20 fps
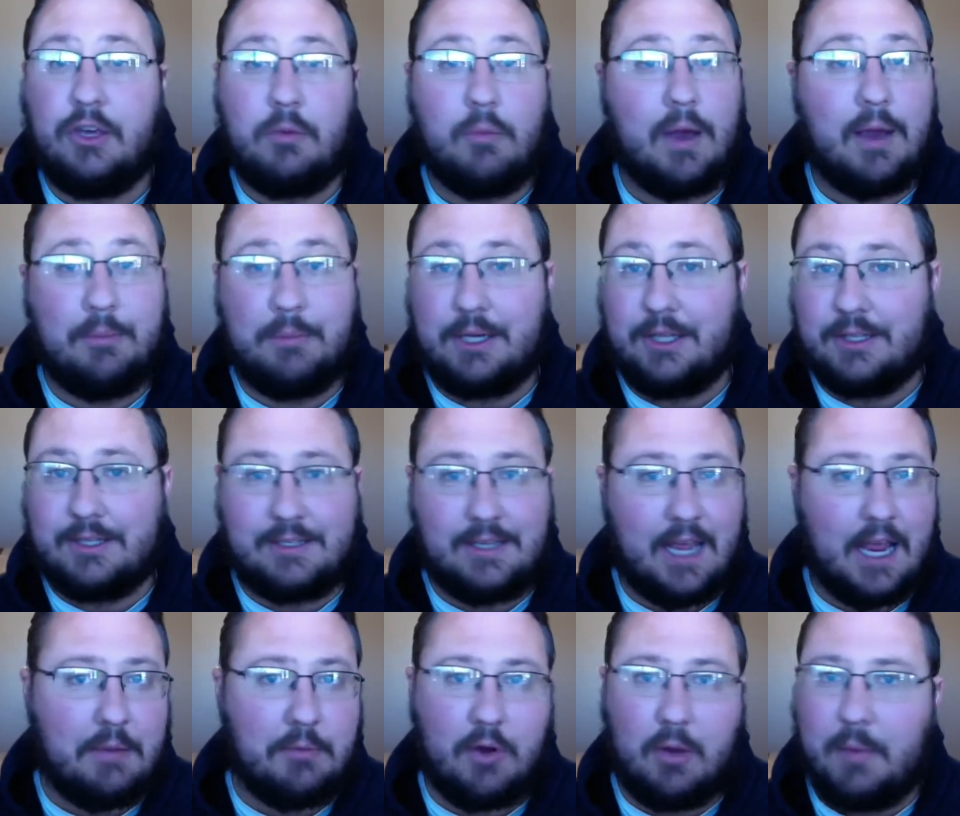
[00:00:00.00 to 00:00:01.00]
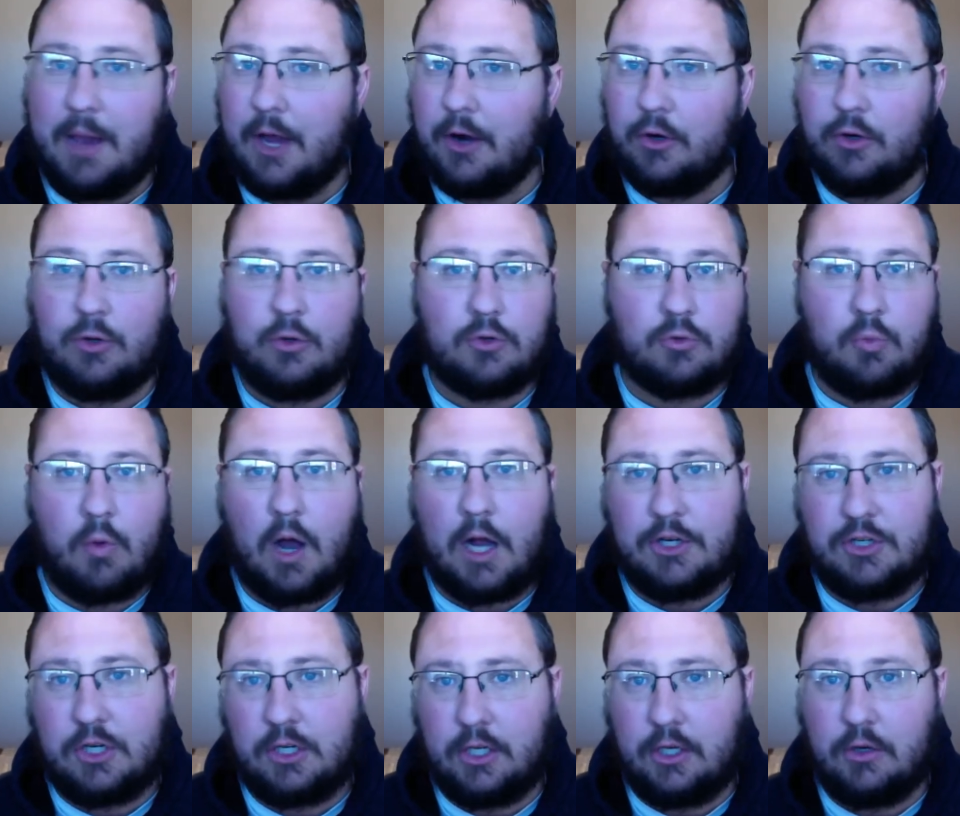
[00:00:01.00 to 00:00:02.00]
You might be the same no matter who's
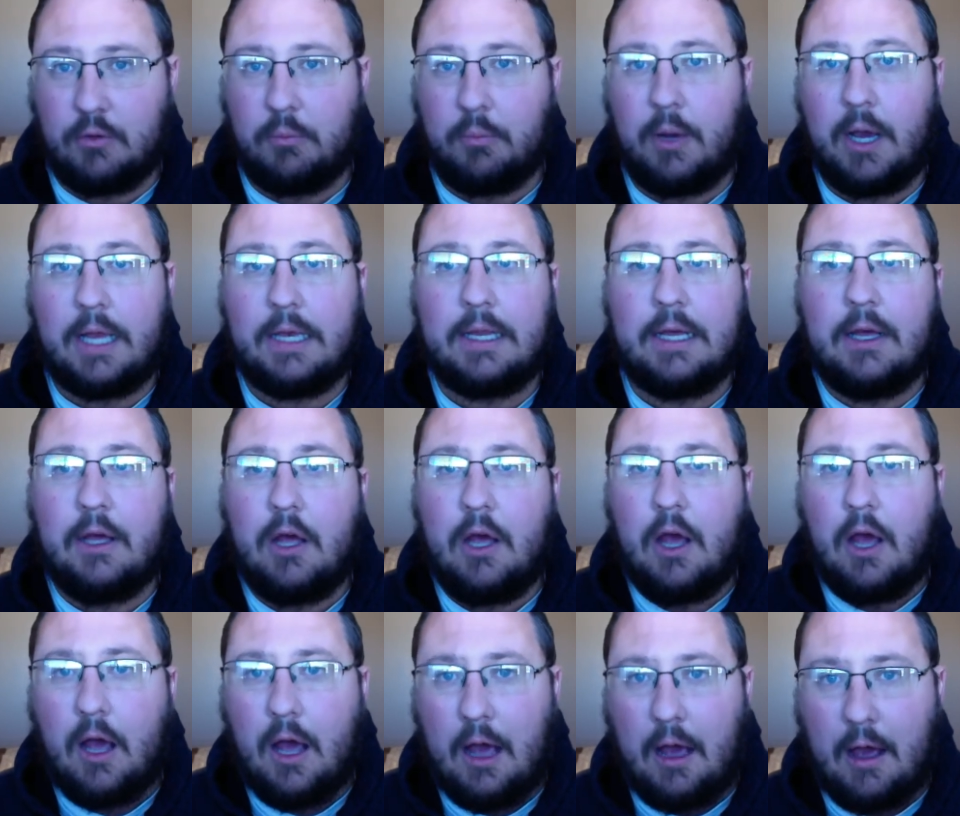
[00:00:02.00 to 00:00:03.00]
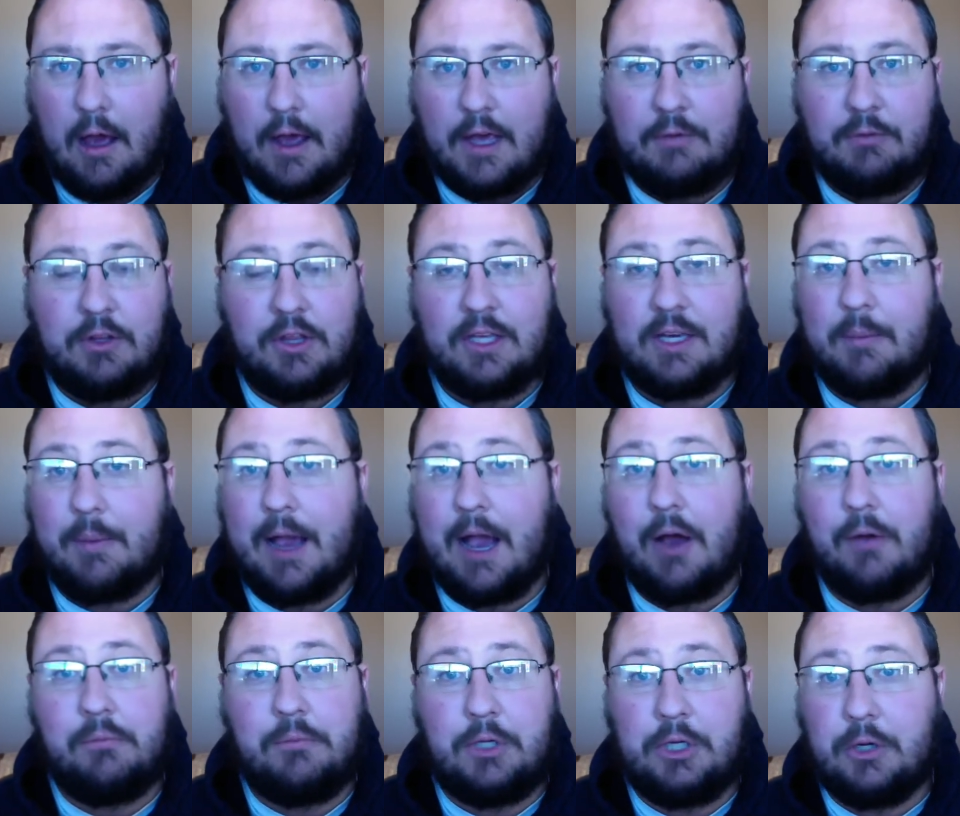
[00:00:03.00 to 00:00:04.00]
watching you. But if you think
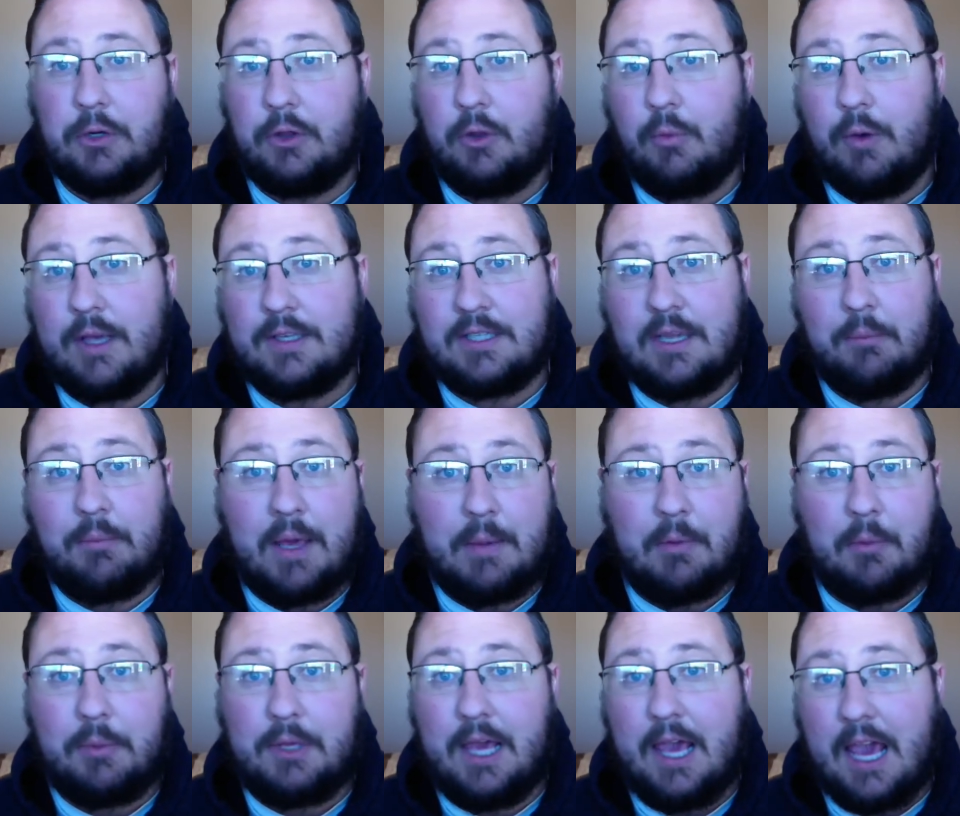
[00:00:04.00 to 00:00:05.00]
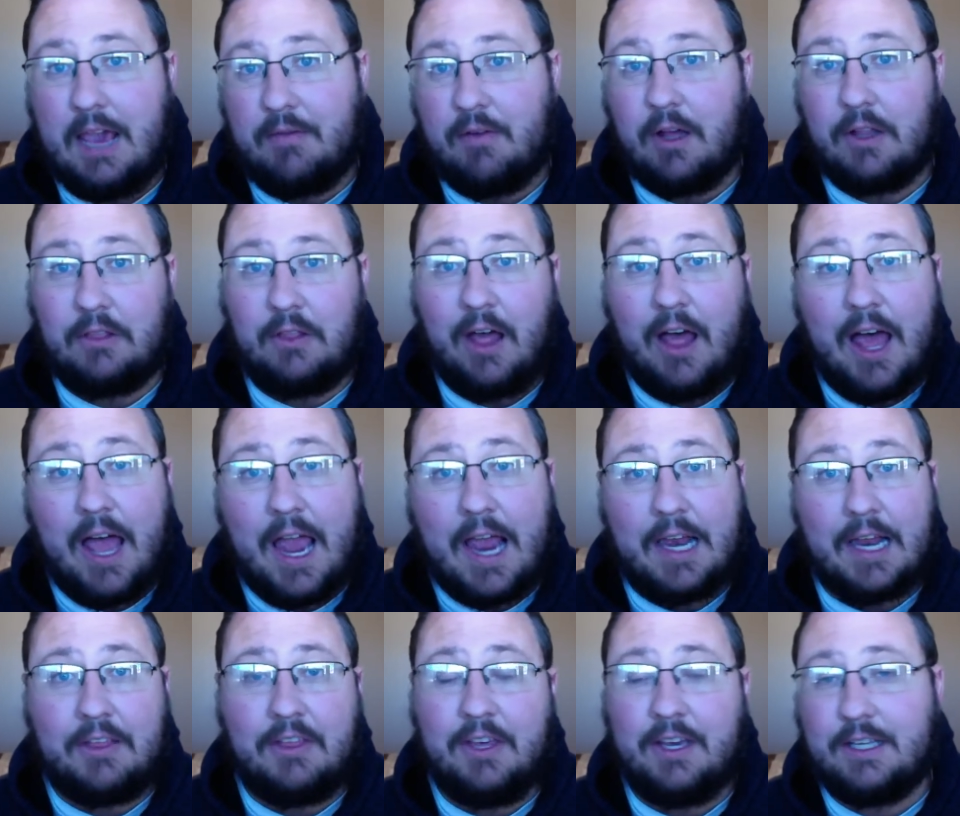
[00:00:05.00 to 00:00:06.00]
about the way some people behave
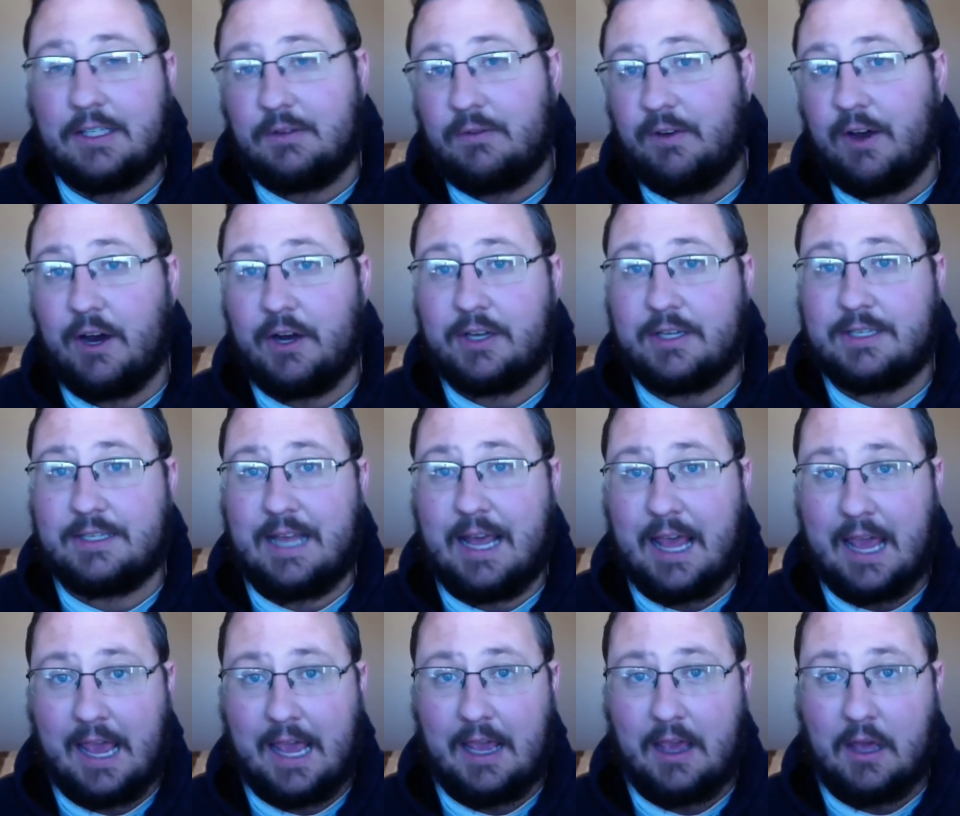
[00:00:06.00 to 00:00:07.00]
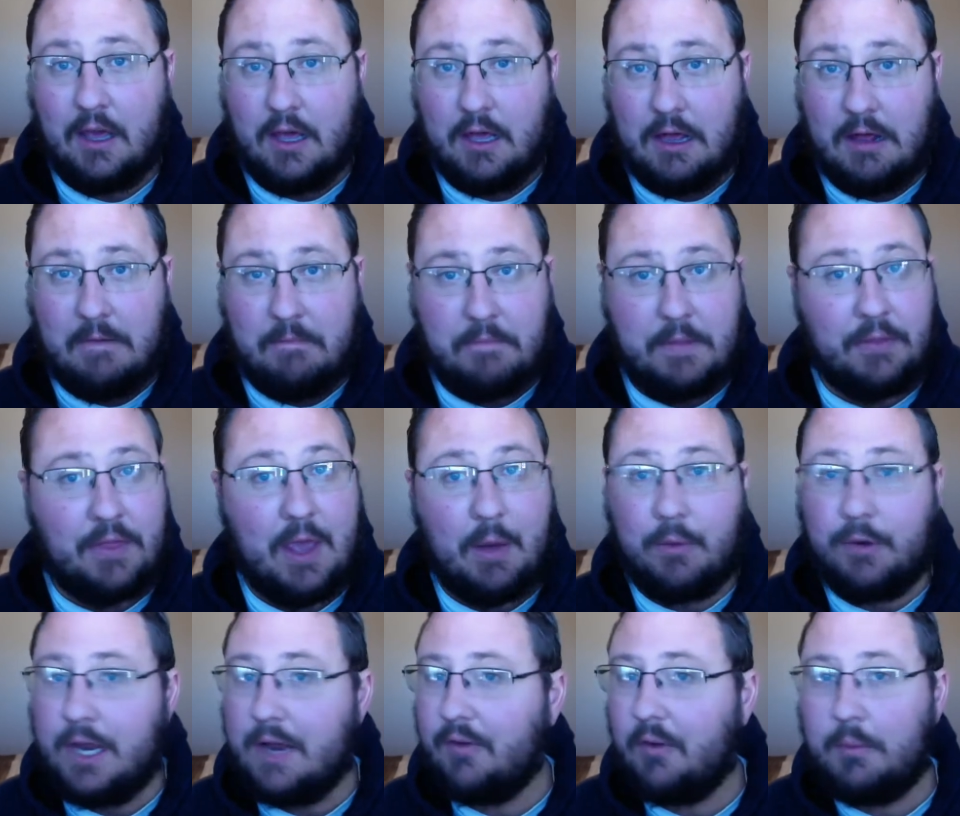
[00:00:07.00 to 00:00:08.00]
online, I think it's fair to say that they
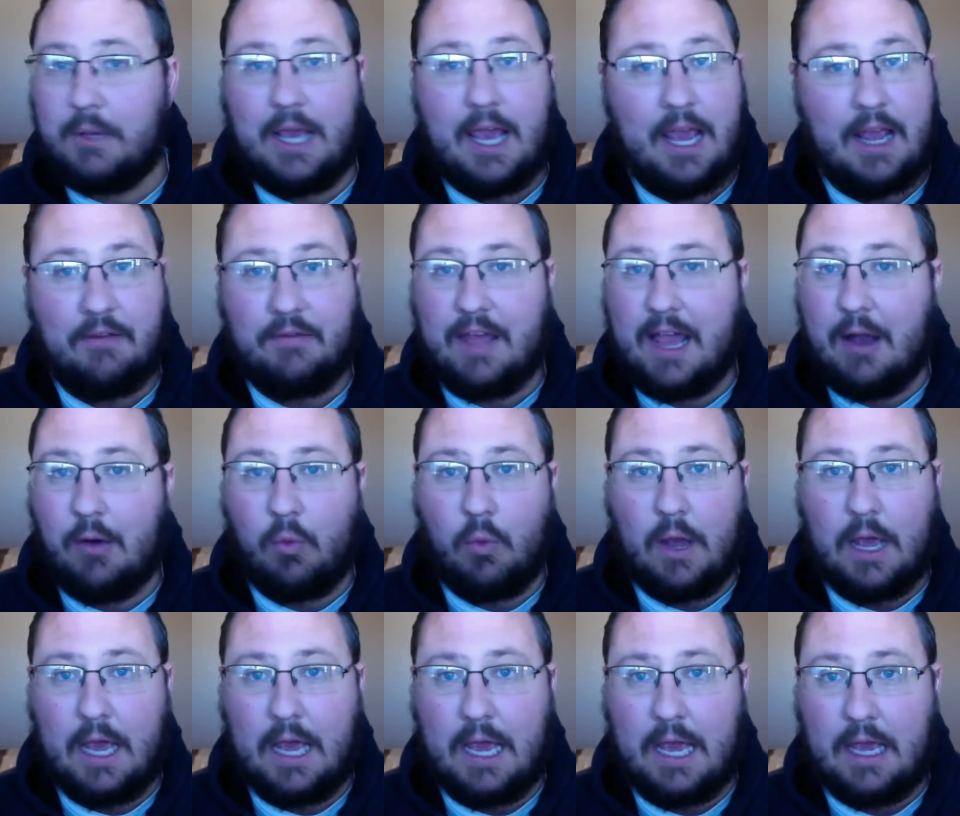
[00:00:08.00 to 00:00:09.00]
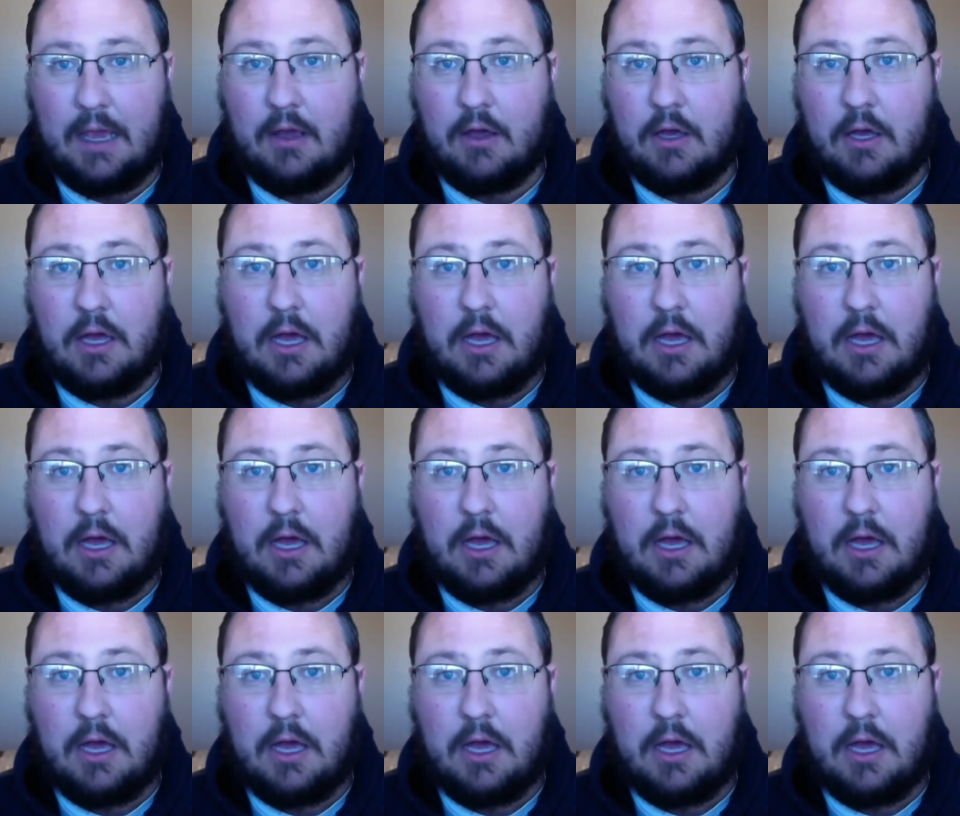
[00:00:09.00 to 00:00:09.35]
would never behave that way